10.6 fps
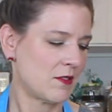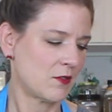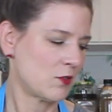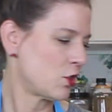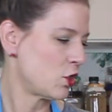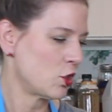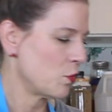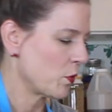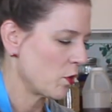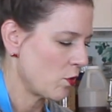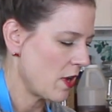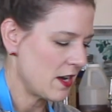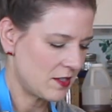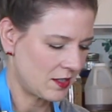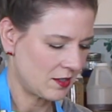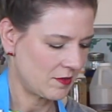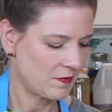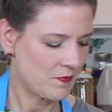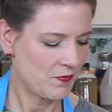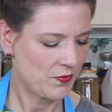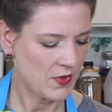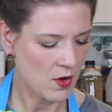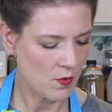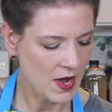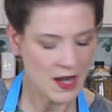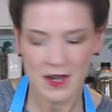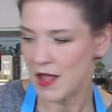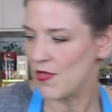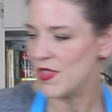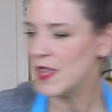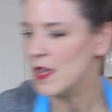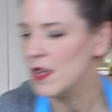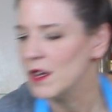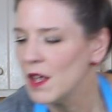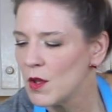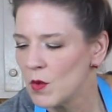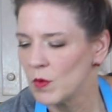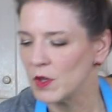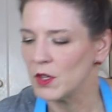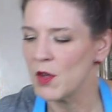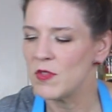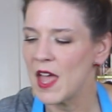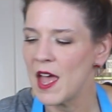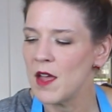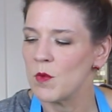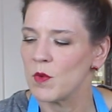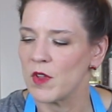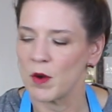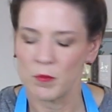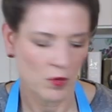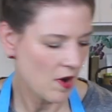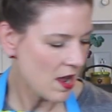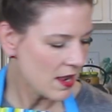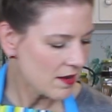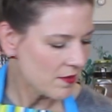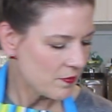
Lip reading: super great. All right, and then load that with our brat,